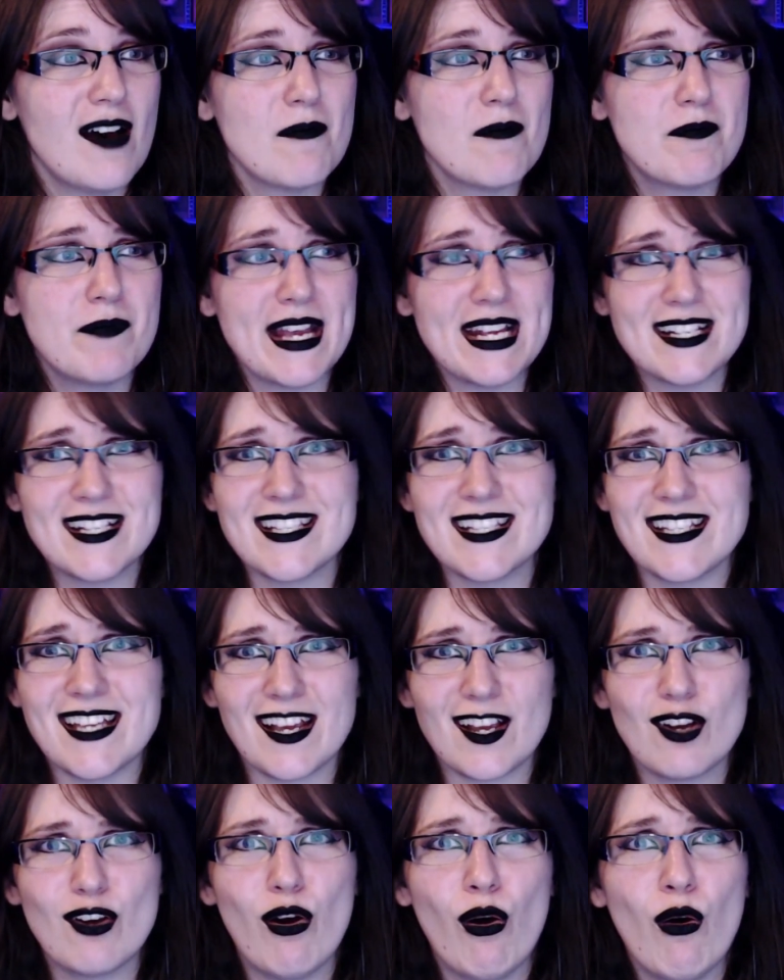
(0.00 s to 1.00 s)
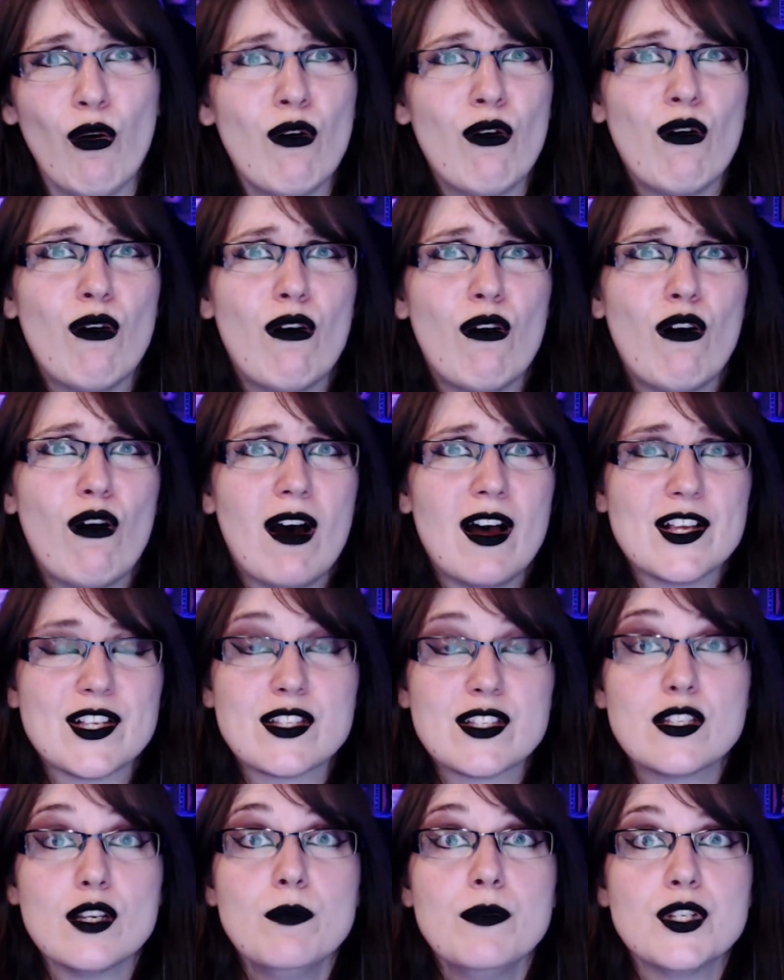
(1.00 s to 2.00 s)
basic core
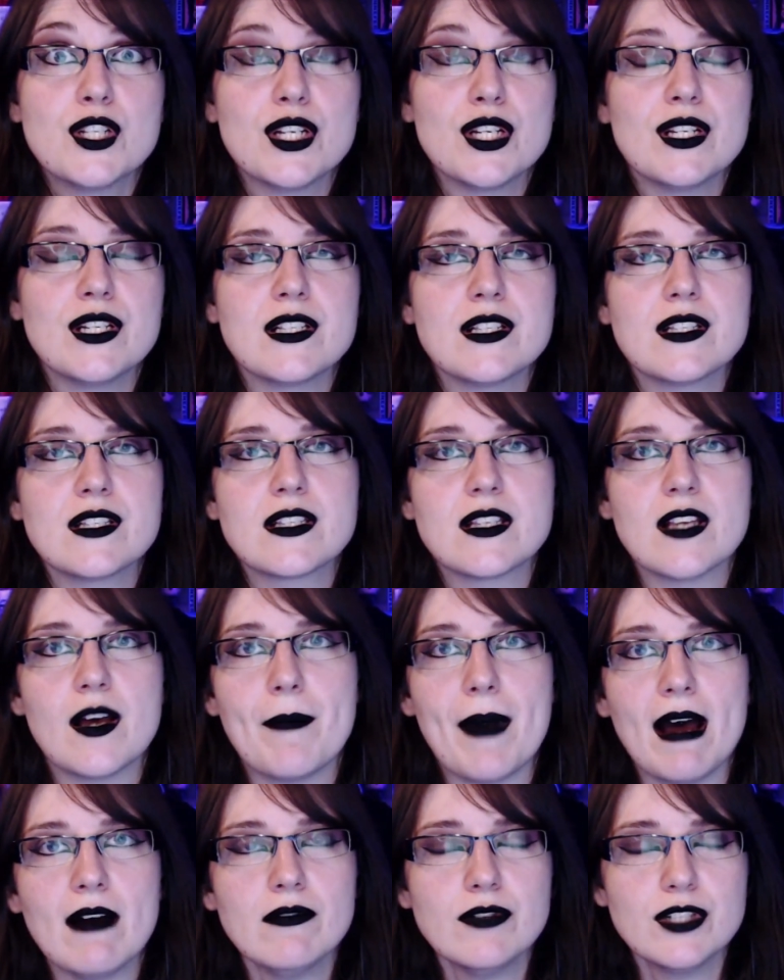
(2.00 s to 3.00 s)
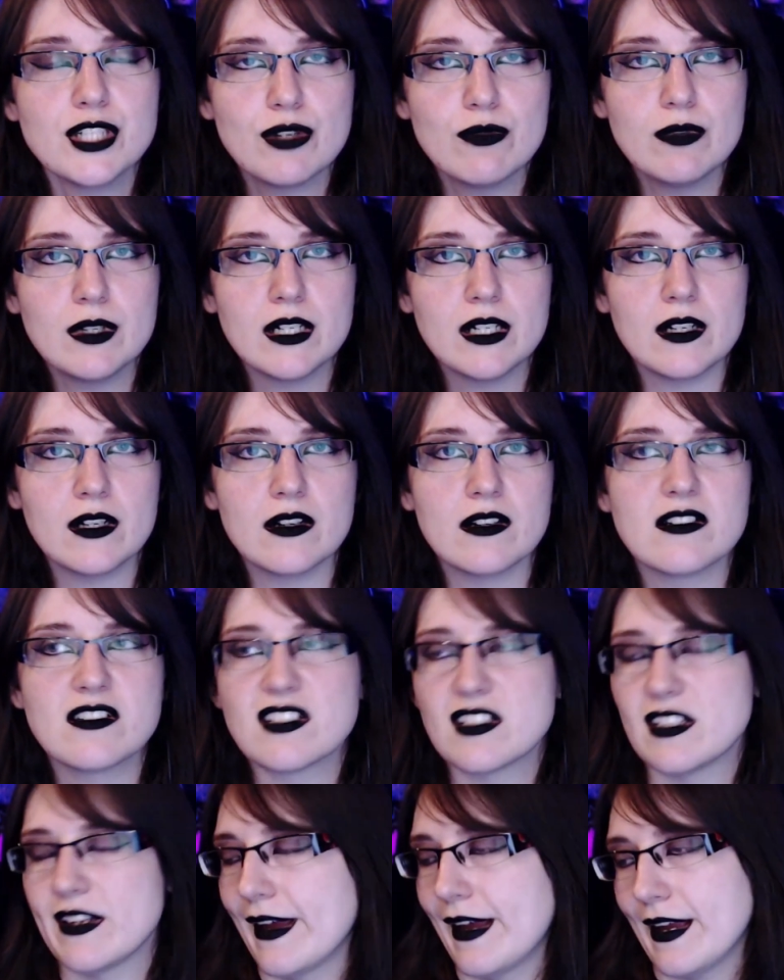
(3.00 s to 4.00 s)
assumptions about your
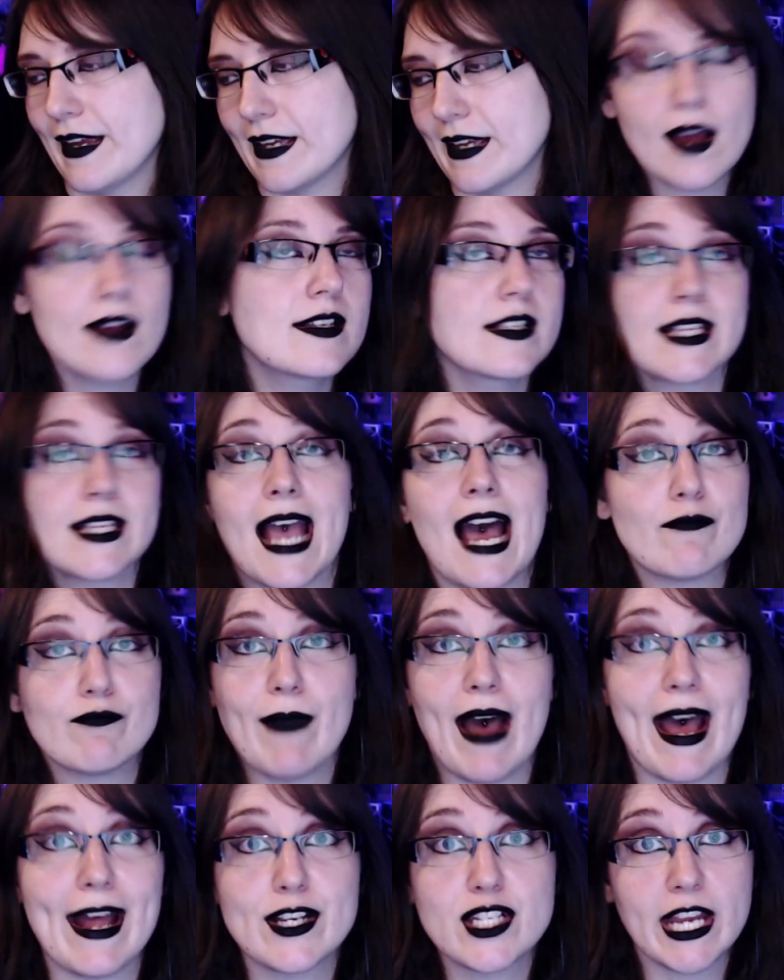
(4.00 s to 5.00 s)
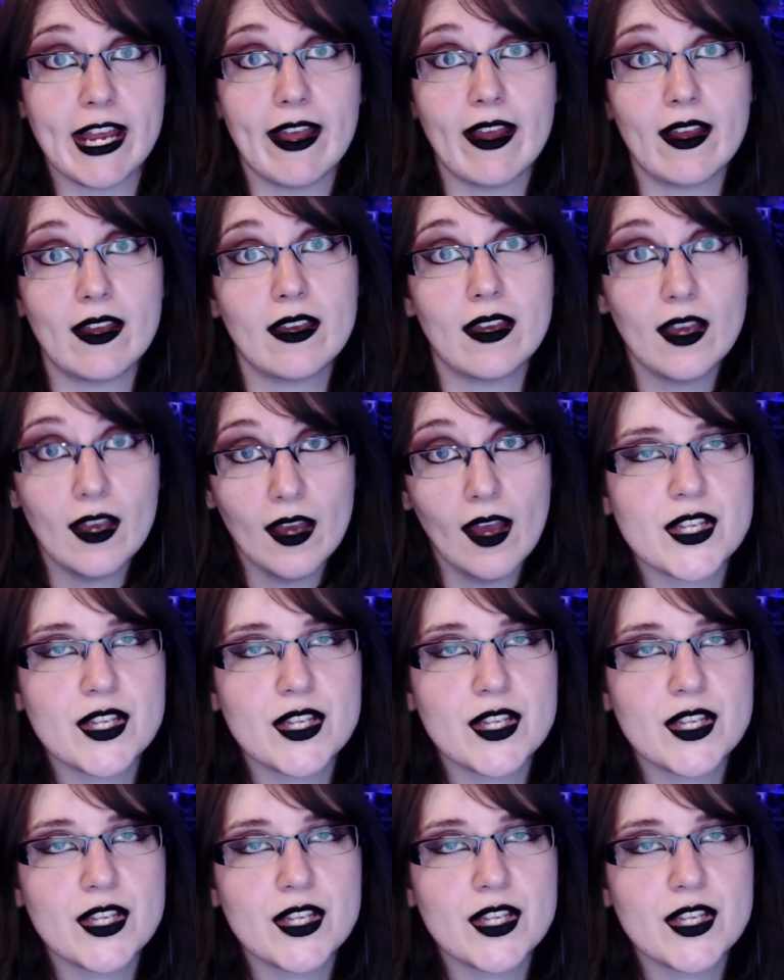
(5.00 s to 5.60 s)
world, like does it have magic?